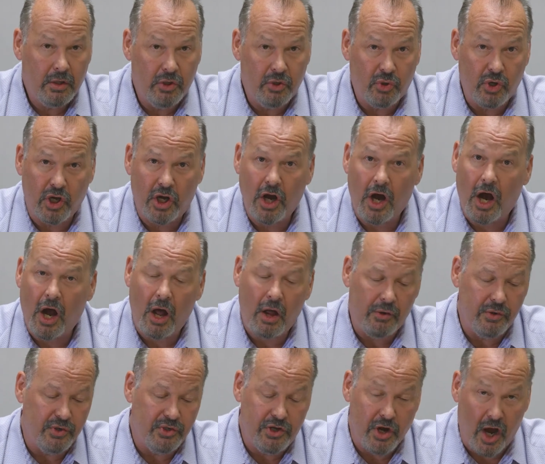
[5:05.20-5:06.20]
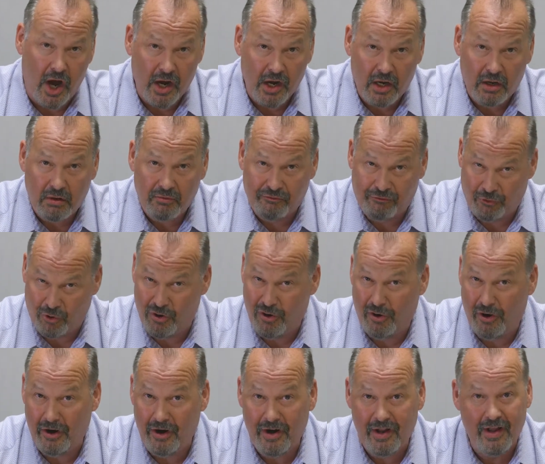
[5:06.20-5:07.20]
You could call Doug
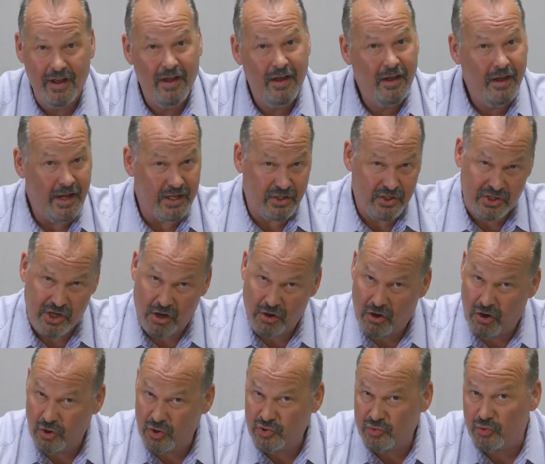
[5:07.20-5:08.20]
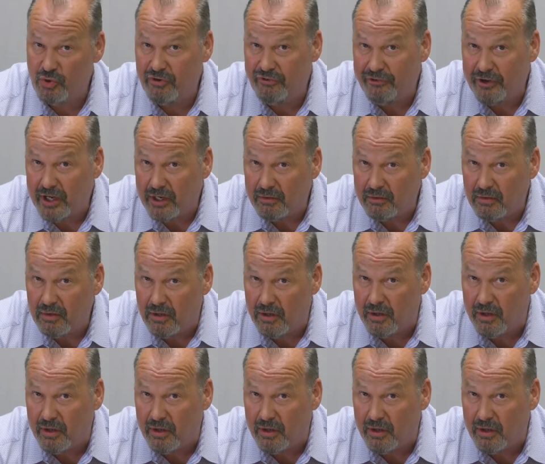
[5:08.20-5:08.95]
Ford at Suncoast Roofing.